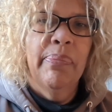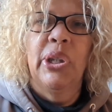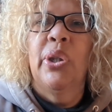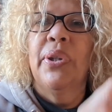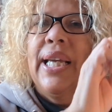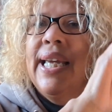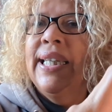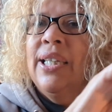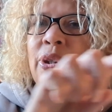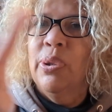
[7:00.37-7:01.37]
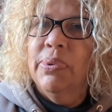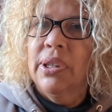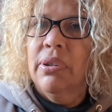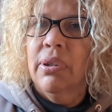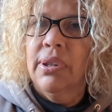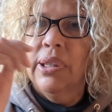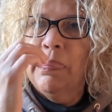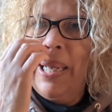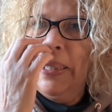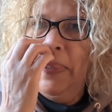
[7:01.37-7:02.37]
You don't get any loops across the
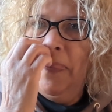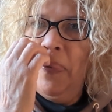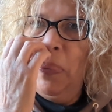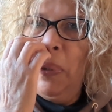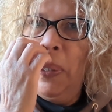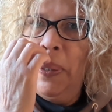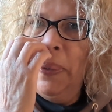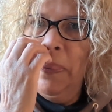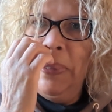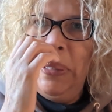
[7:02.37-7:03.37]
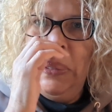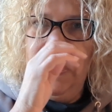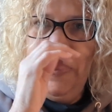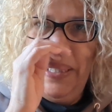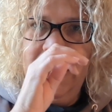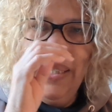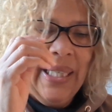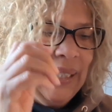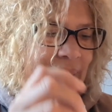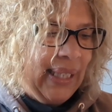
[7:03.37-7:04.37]
back of the work when you're doing
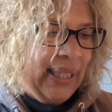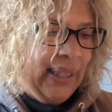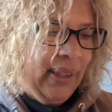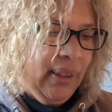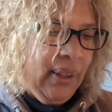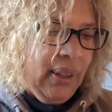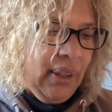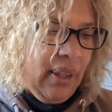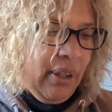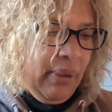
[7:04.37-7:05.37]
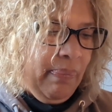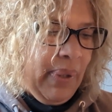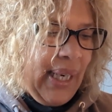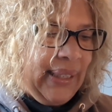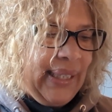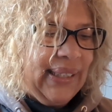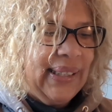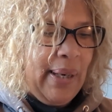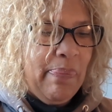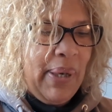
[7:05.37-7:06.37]
knitting. And it's
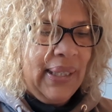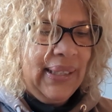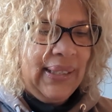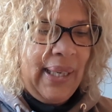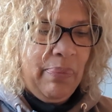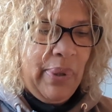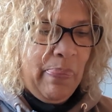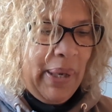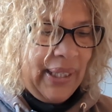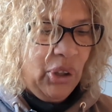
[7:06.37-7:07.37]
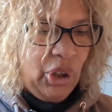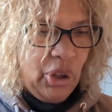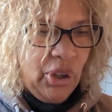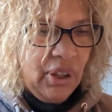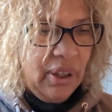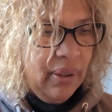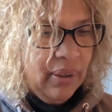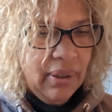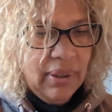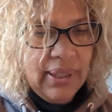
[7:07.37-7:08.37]
step by step with pictures.
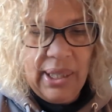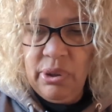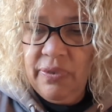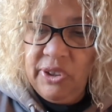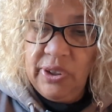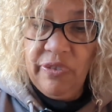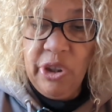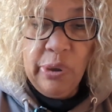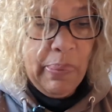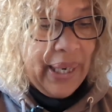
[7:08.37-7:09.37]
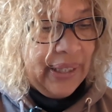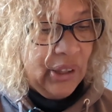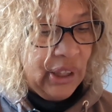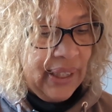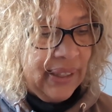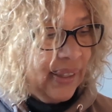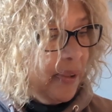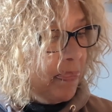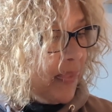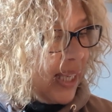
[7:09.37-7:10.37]
That covers a few pages.
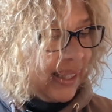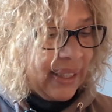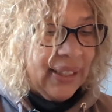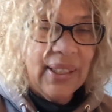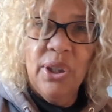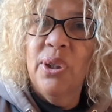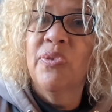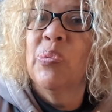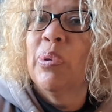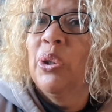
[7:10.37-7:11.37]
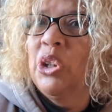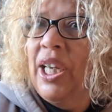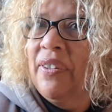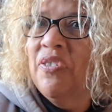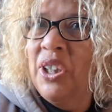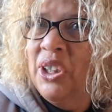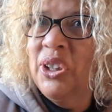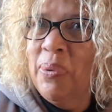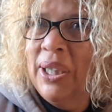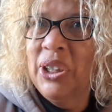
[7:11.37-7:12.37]
And then there's a gloves project for you
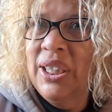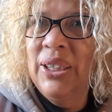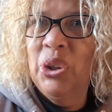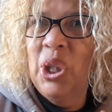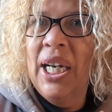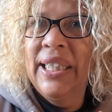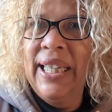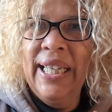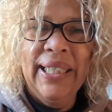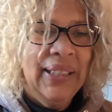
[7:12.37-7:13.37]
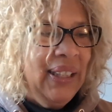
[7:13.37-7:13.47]
to actually try it.